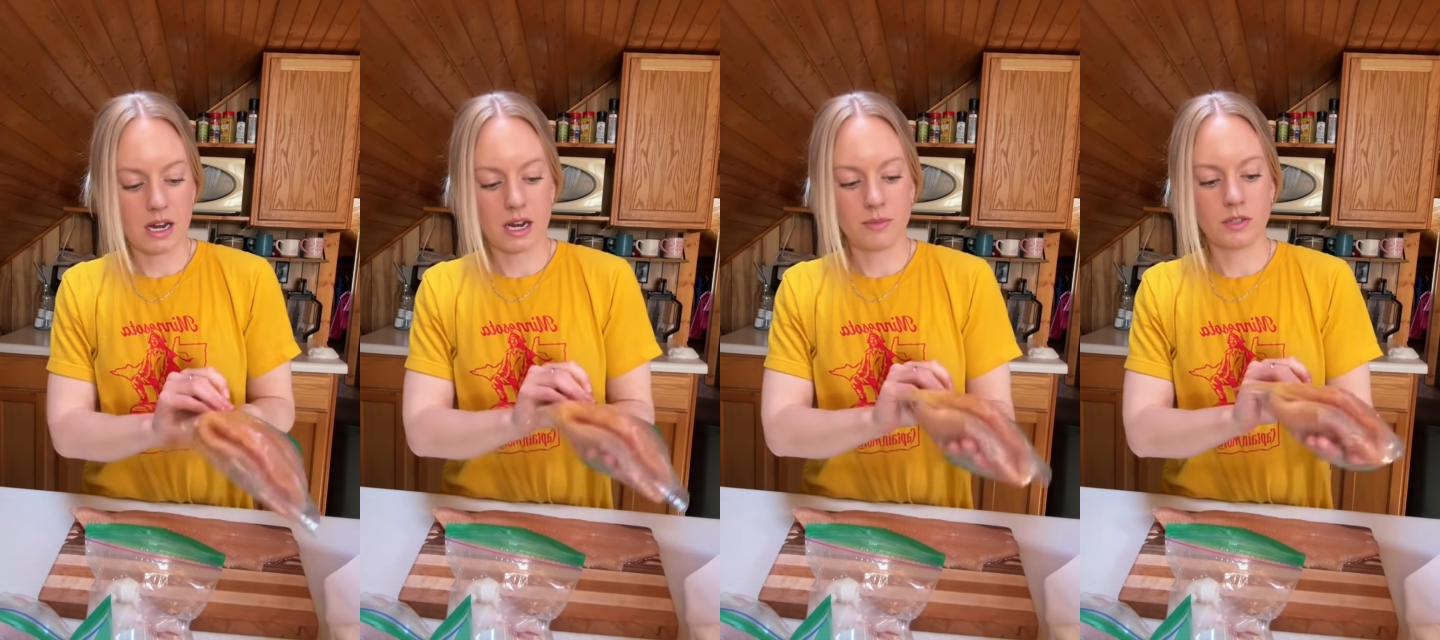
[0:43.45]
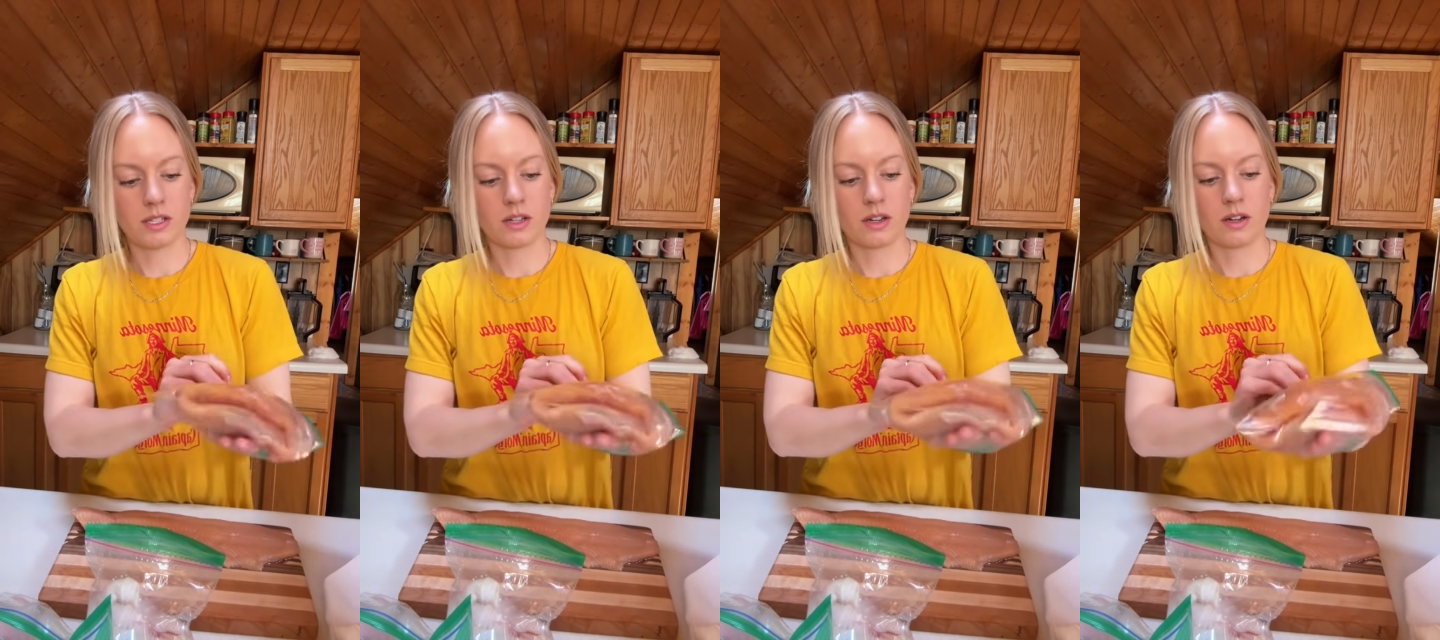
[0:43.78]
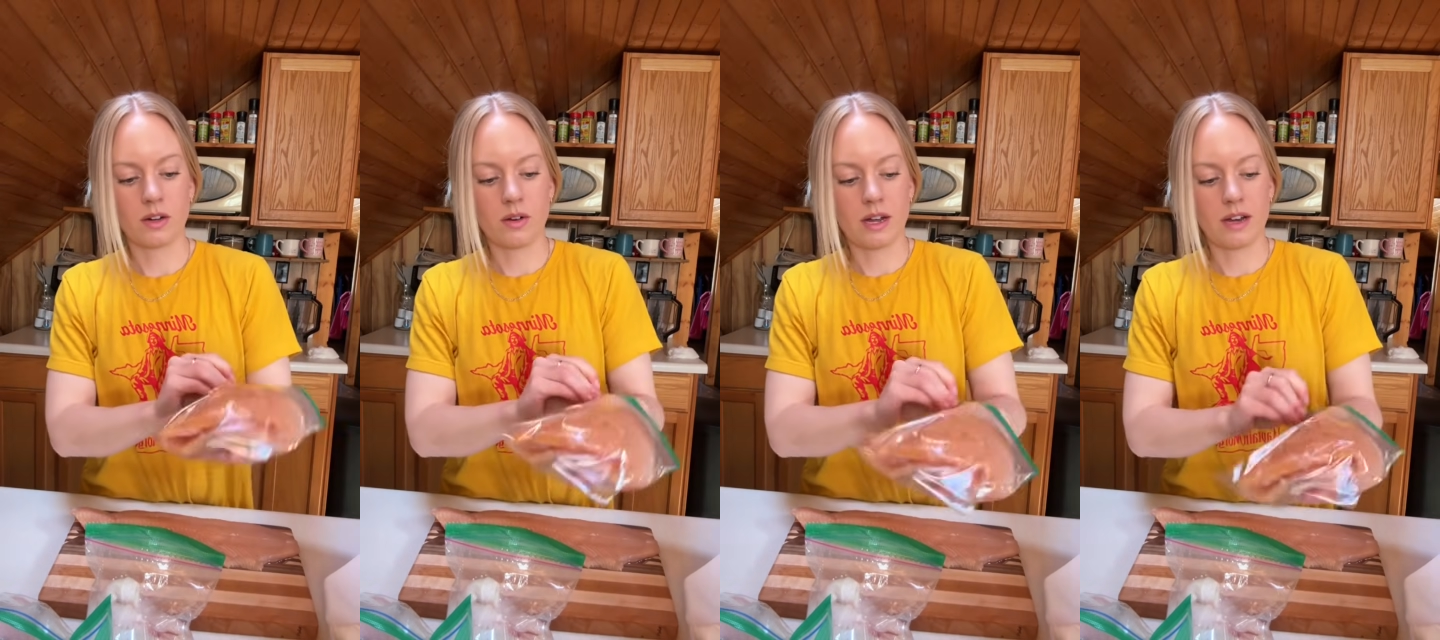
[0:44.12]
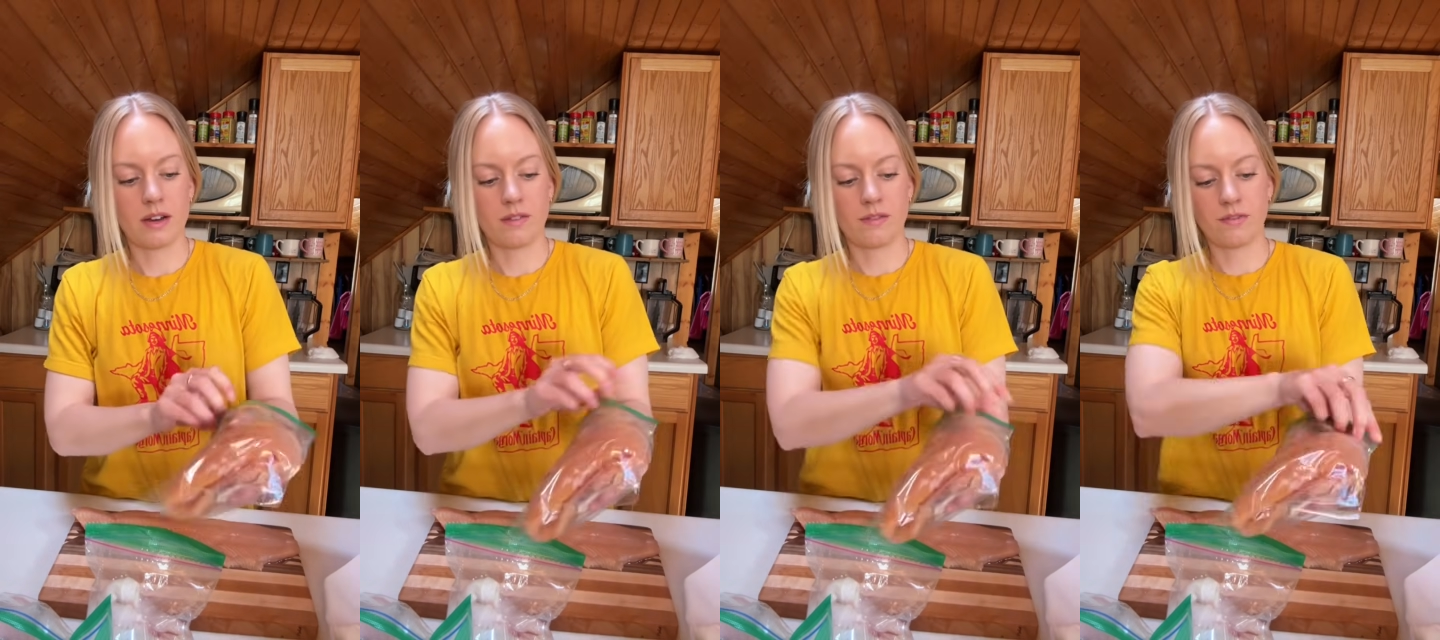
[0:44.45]
I'm just going to go ahead
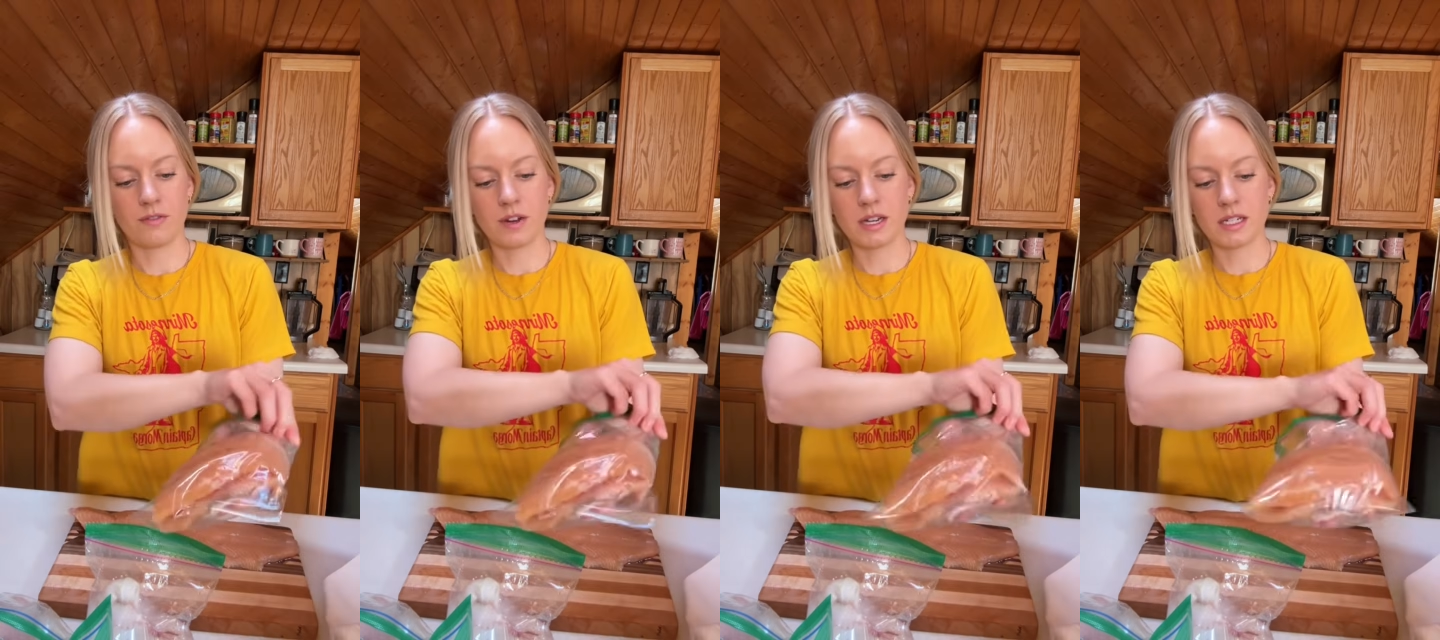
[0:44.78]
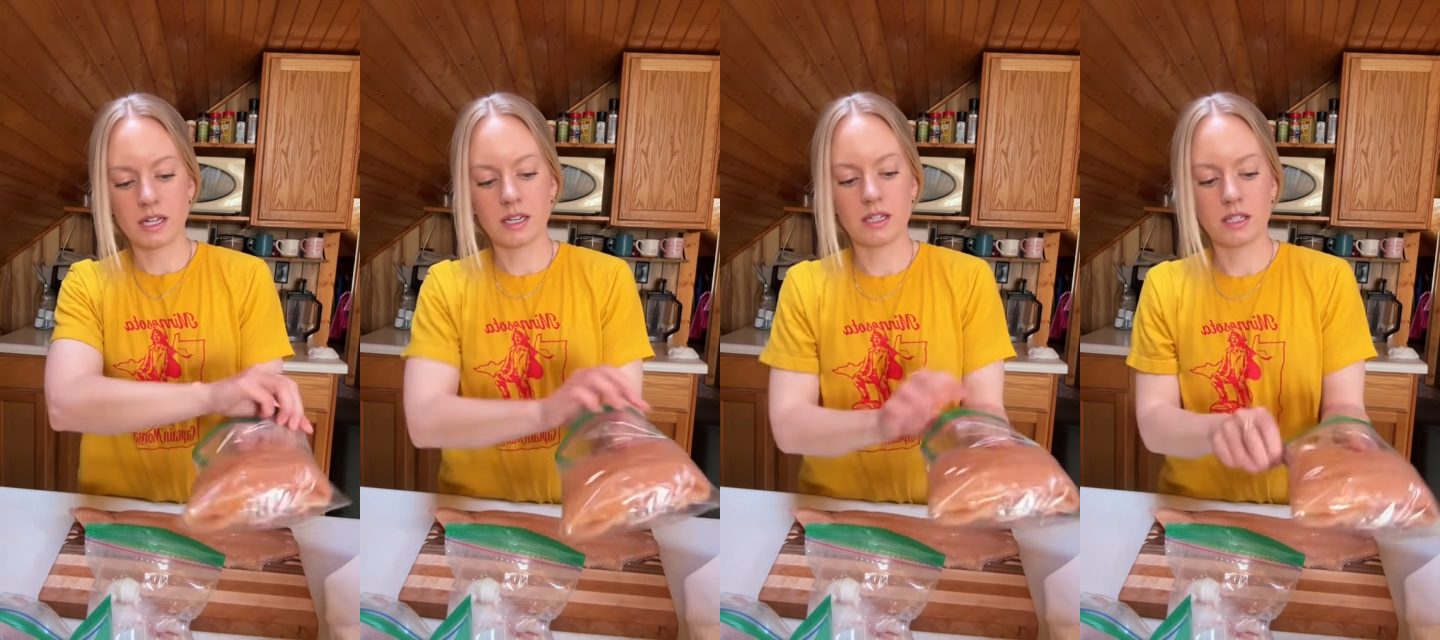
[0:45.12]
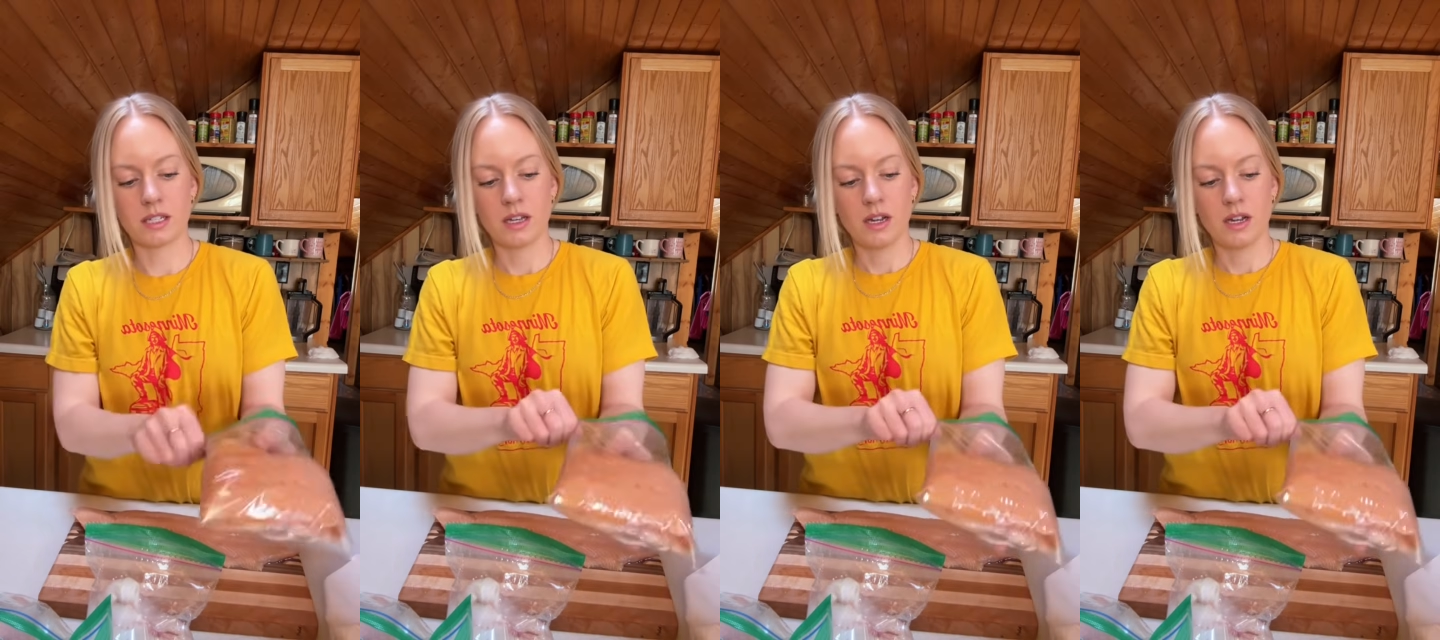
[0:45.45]
and freeze it.